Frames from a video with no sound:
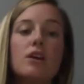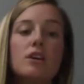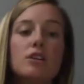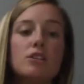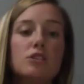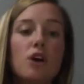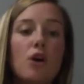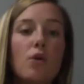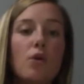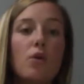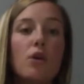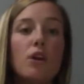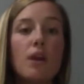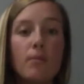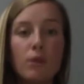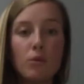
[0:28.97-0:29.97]
So
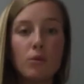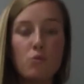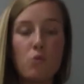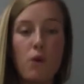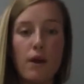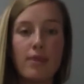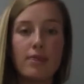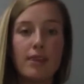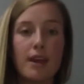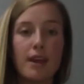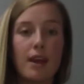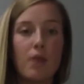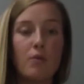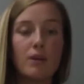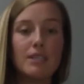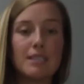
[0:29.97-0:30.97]
number one thing I want